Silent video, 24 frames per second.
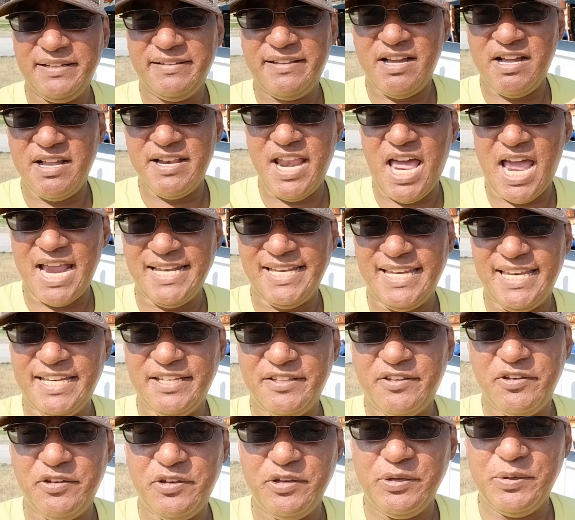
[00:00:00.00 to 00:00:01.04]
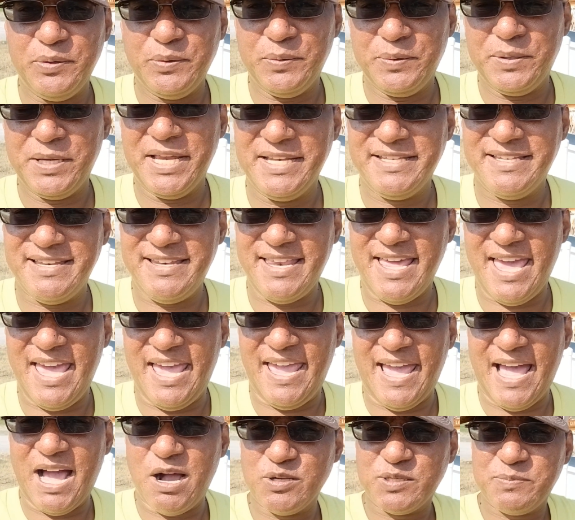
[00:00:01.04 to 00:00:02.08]
done I need to do today.
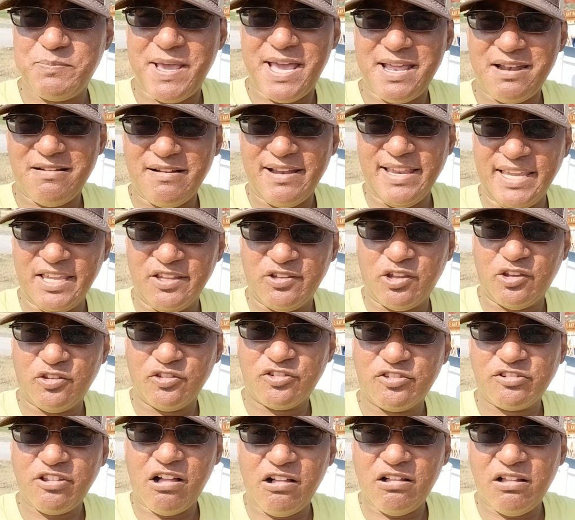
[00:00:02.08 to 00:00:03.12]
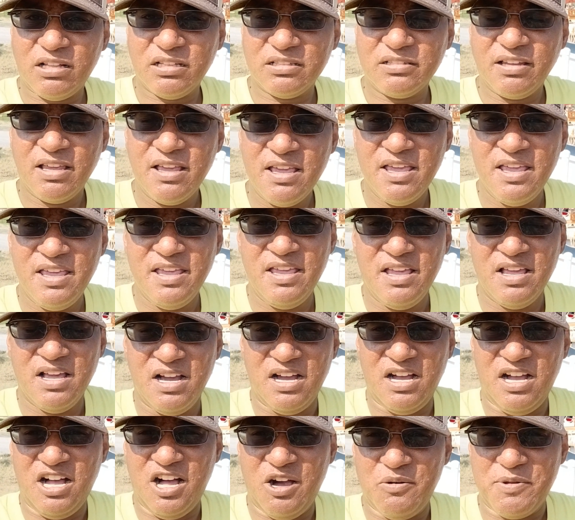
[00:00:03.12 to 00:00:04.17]
House battery is installed
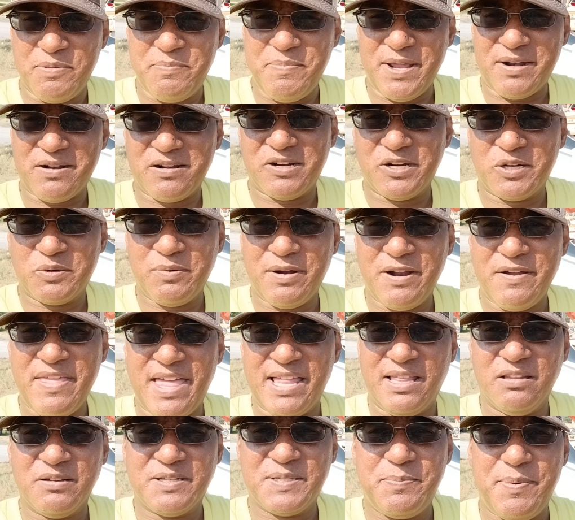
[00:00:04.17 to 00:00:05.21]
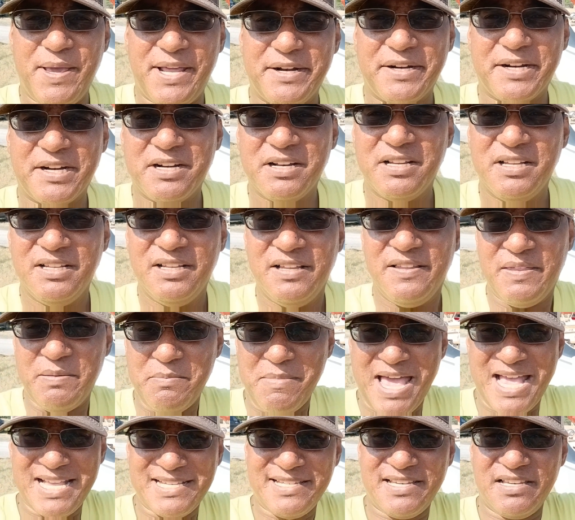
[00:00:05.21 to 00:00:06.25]
with better hardware. That looks better. The
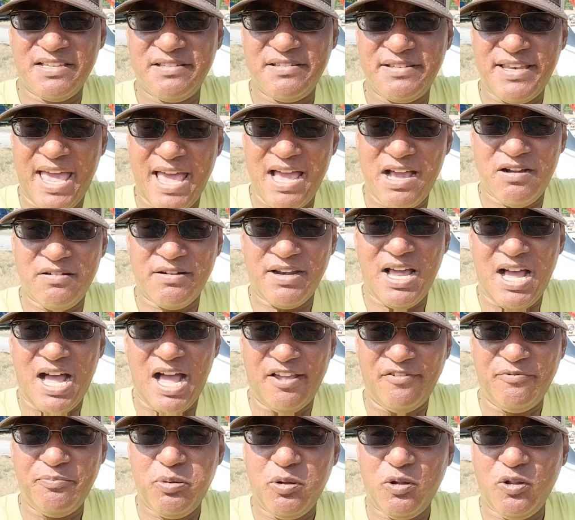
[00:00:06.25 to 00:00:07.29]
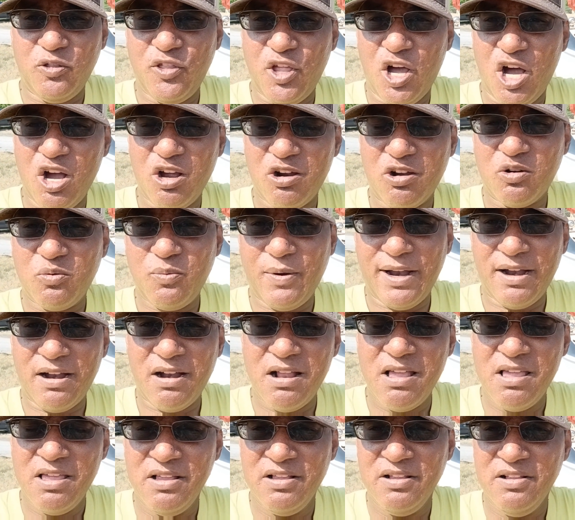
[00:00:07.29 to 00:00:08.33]
mast is down. I've pulled the hardware.
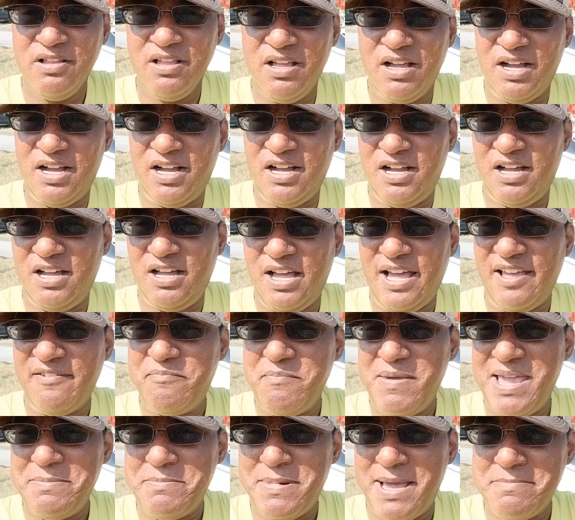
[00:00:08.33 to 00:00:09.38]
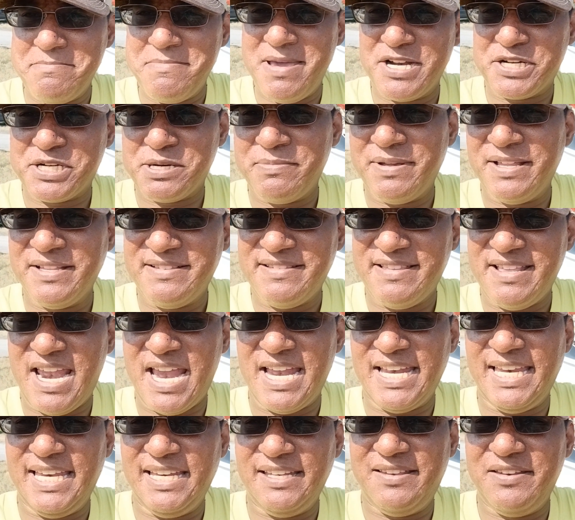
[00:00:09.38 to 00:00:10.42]
I've made my measurements that I
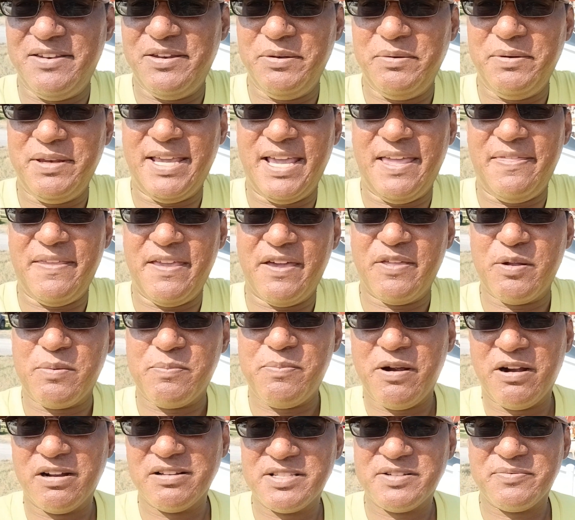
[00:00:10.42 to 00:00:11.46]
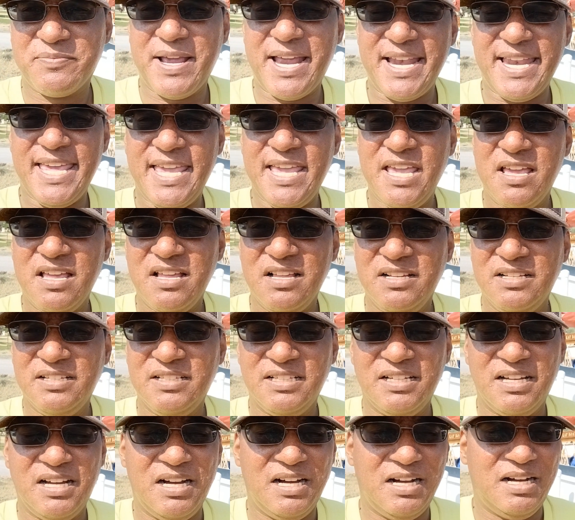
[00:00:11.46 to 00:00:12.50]
need to do to get the other parts ready.
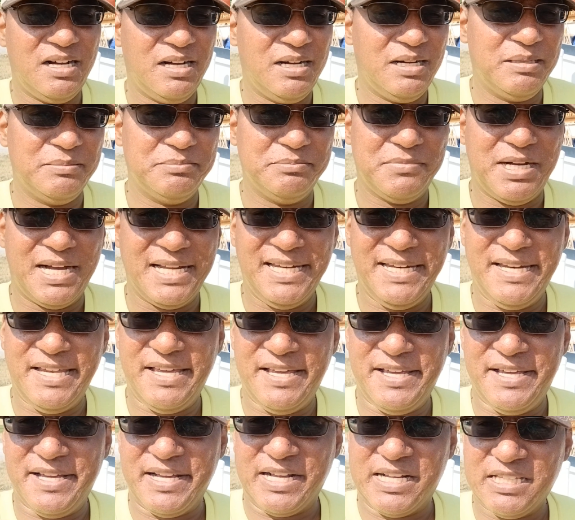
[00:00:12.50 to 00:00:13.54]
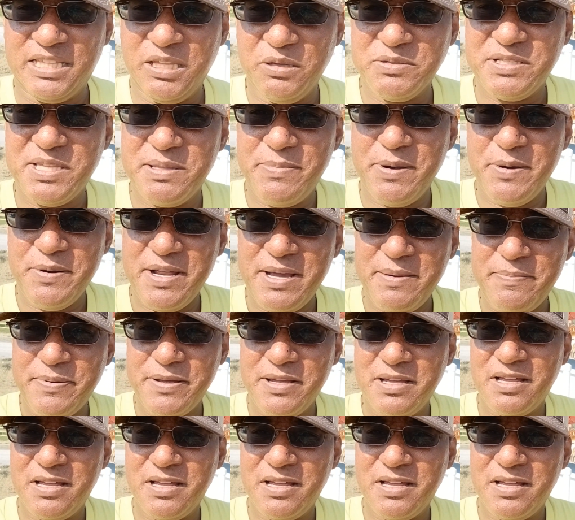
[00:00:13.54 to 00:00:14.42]
I need to close the boat up,